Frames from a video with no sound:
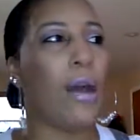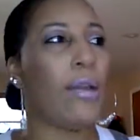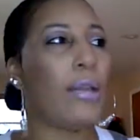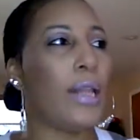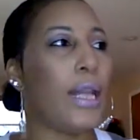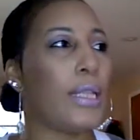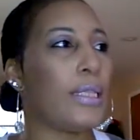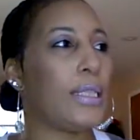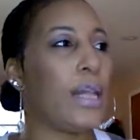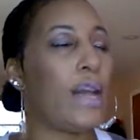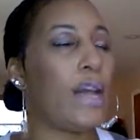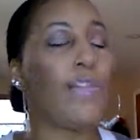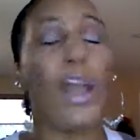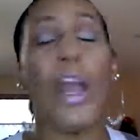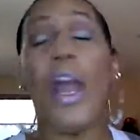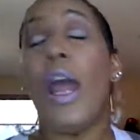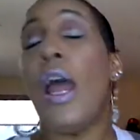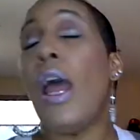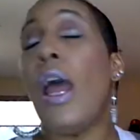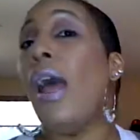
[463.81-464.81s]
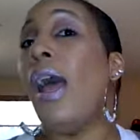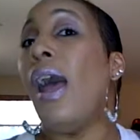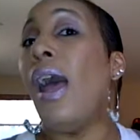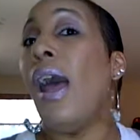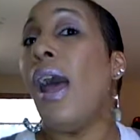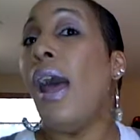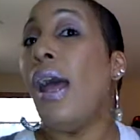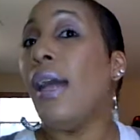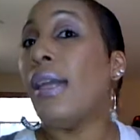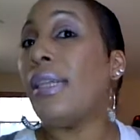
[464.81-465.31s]
and all that stuff.
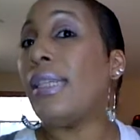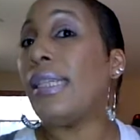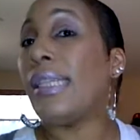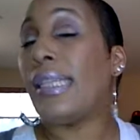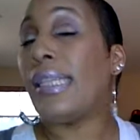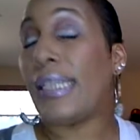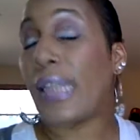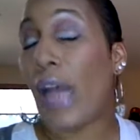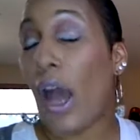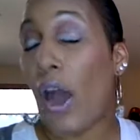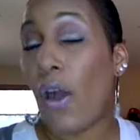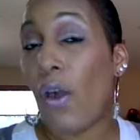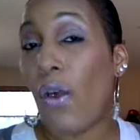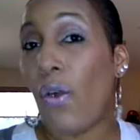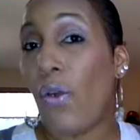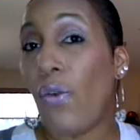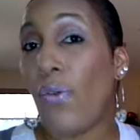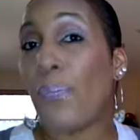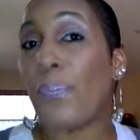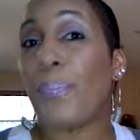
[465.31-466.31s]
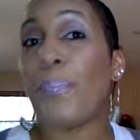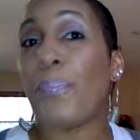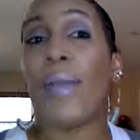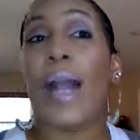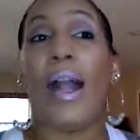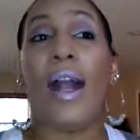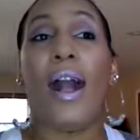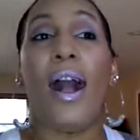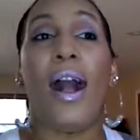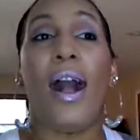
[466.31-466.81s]
So,
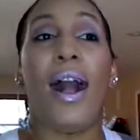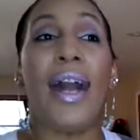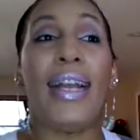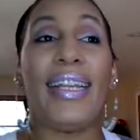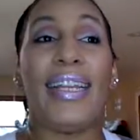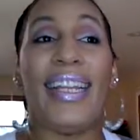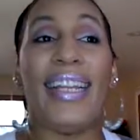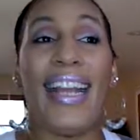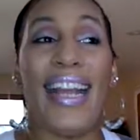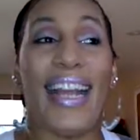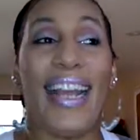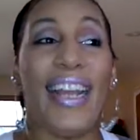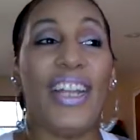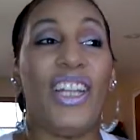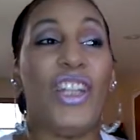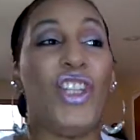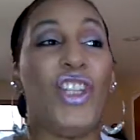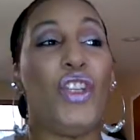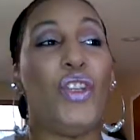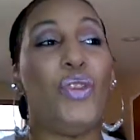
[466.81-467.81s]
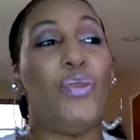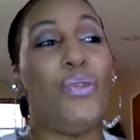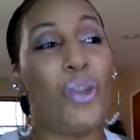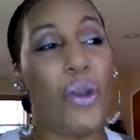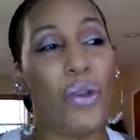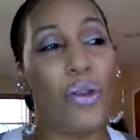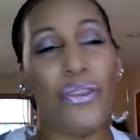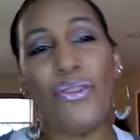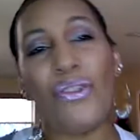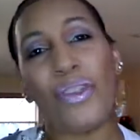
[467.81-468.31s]
again, you
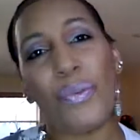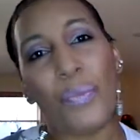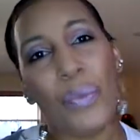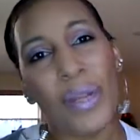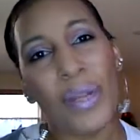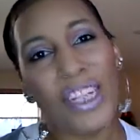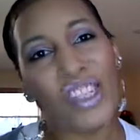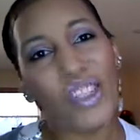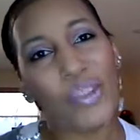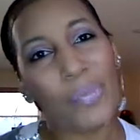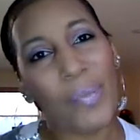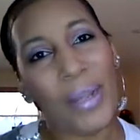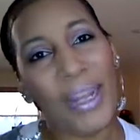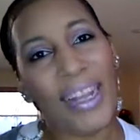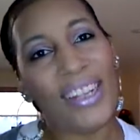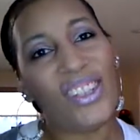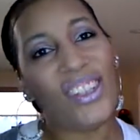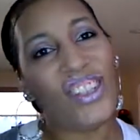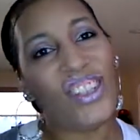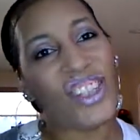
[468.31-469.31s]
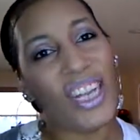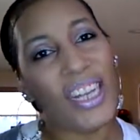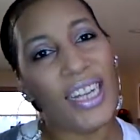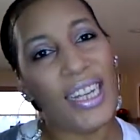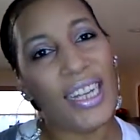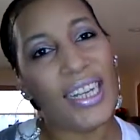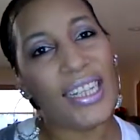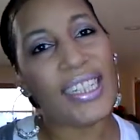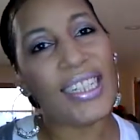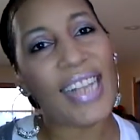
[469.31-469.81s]
know you can reach me,
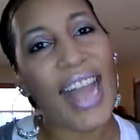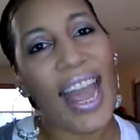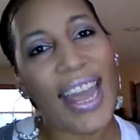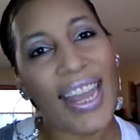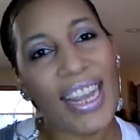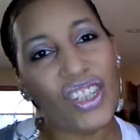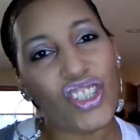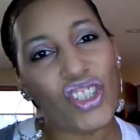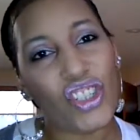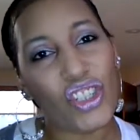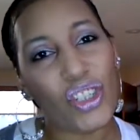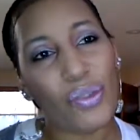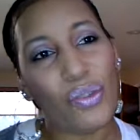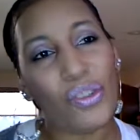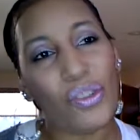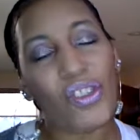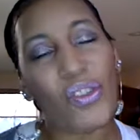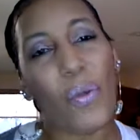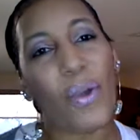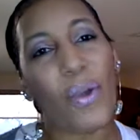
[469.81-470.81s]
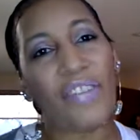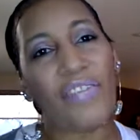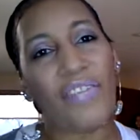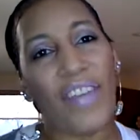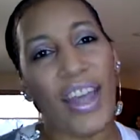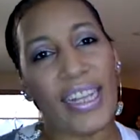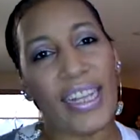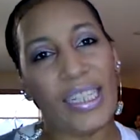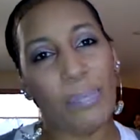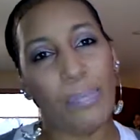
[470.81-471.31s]
Gina's Angels on
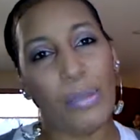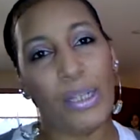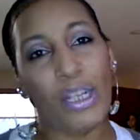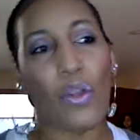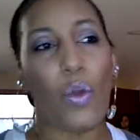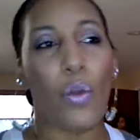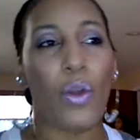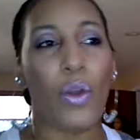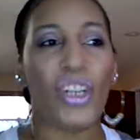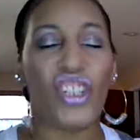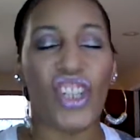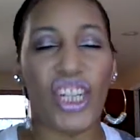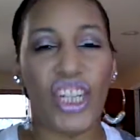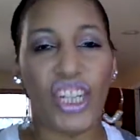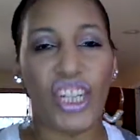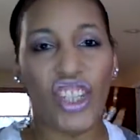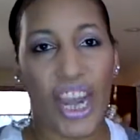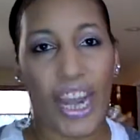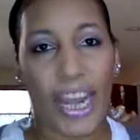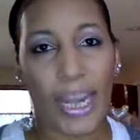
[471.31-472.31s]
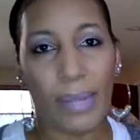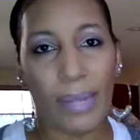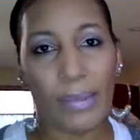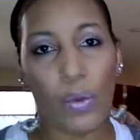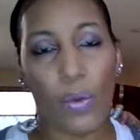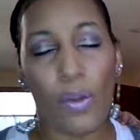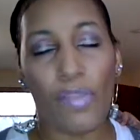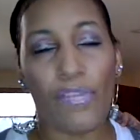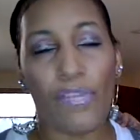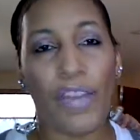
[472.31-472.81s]
Facebook or Gina
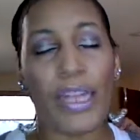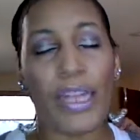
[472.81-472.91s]
James on